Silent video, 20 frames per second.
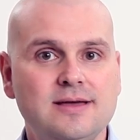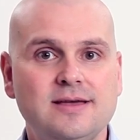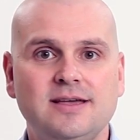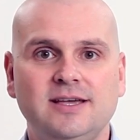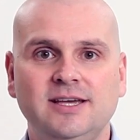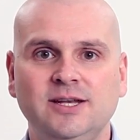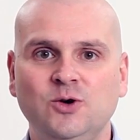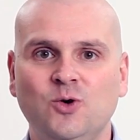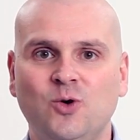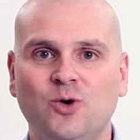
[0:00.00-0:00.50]

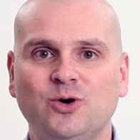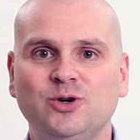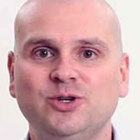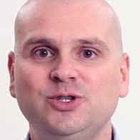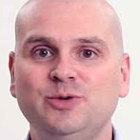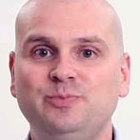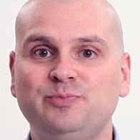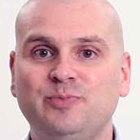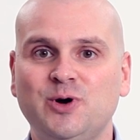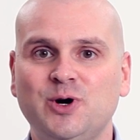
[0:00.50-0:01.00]
in order
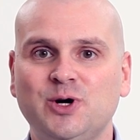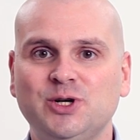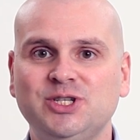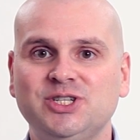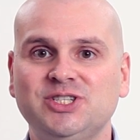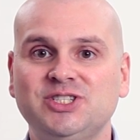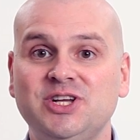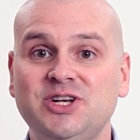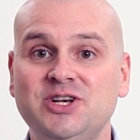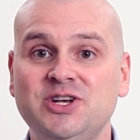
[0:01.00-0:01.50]
to
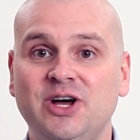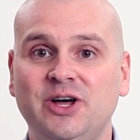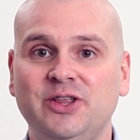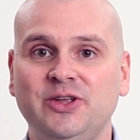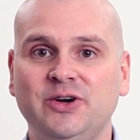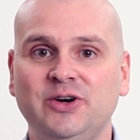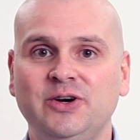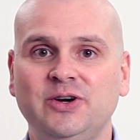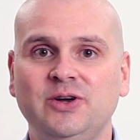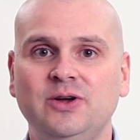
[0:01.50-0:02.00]
purchase
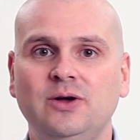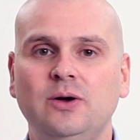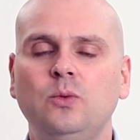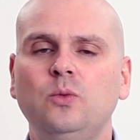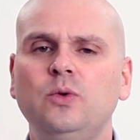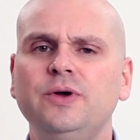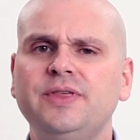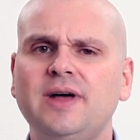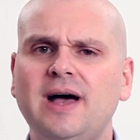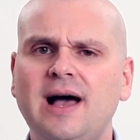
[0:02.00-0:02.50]
another
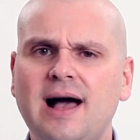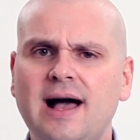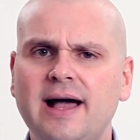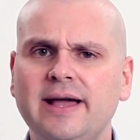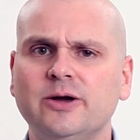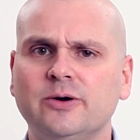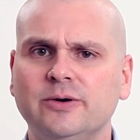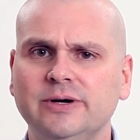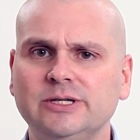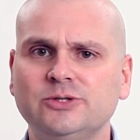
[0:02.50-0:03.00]
with a
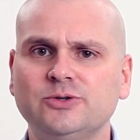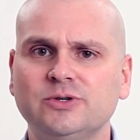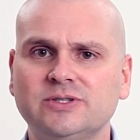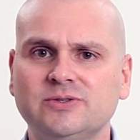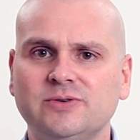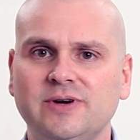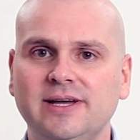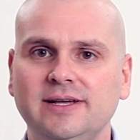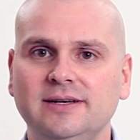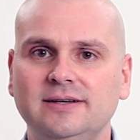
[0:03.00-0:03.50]
higher interest
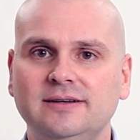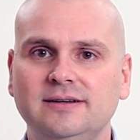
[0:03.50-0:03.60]
rate.